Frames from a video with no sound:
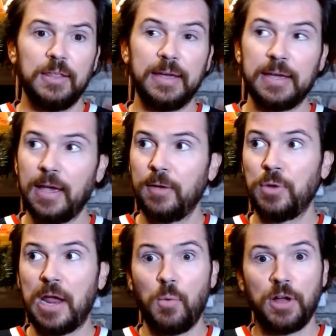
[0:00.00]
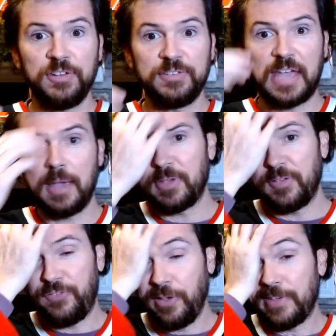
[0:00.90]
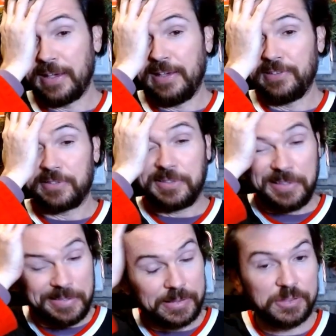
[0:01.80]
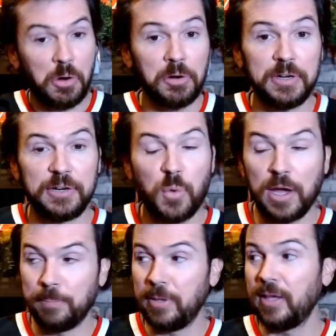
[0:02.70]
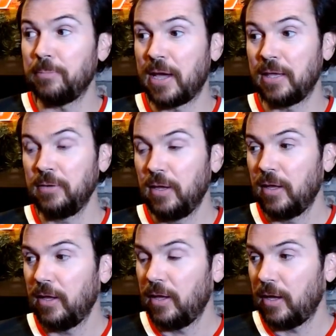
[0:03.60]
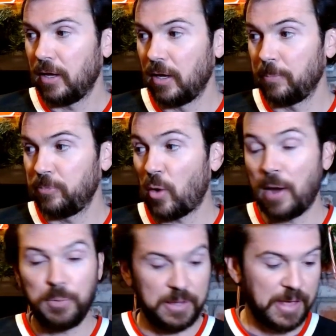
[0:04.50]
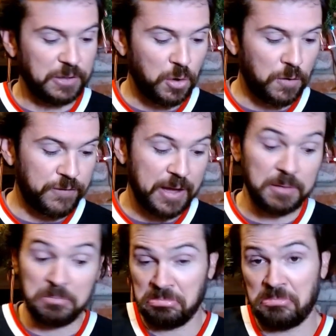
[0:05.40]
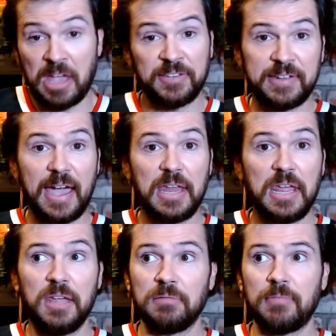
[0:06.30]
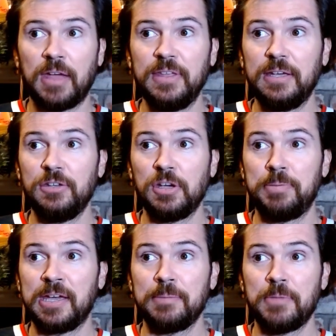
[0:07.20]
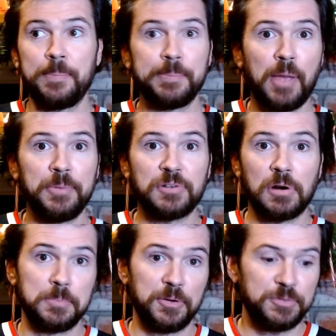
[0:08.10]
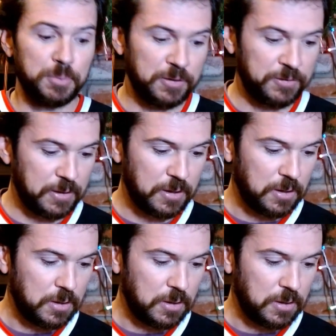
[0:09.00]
Like when I watch these games, it feels like he's targeted quite a bit, man. So I really like Noah Fant as a tight end. I think you could pick him up and probably start him most weeks.